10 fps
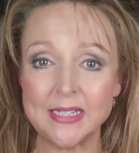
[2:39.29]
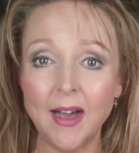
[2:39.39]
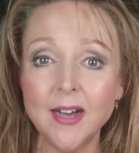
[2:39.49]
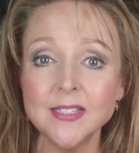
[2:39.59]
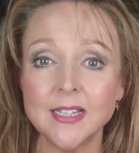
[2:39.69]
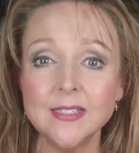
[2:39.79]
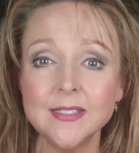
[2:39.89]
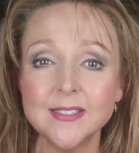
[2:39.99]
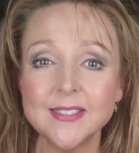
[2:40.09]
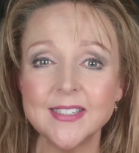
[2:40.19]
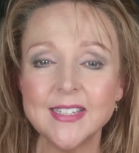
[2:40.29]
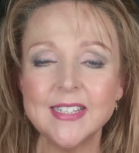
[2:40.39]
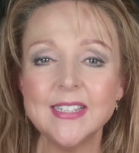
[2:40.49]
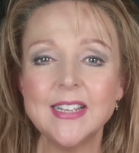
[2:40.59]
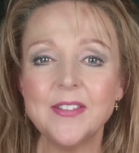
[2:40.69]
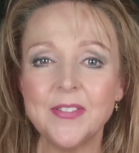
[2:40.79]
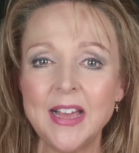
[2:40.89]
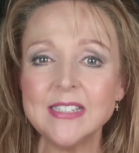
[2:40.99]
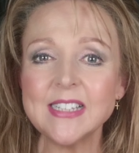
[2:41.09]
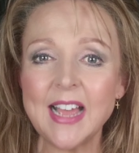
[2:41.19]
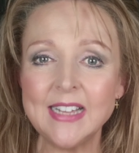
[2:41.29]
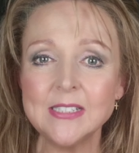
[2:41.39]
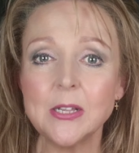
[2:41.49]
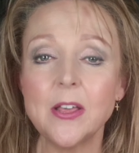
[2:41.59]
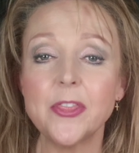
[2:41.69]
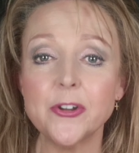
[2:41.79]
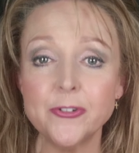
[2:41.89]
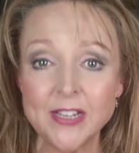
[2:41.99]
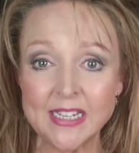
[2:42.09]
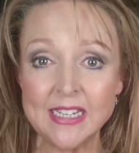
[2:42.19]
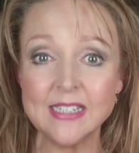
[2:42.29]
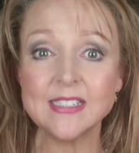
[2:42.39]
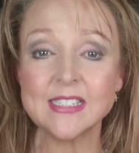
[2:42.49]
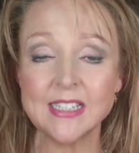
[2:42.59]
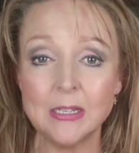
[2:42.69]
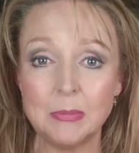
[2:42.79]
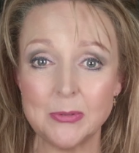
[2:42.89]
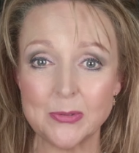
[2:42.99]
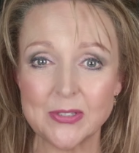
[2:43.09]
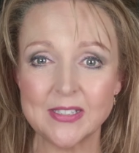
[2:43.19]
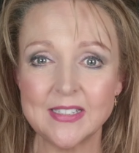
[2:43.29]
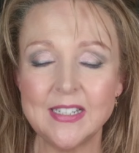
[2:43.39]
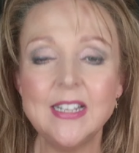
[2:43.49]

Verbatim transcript: banana, that has three syllables.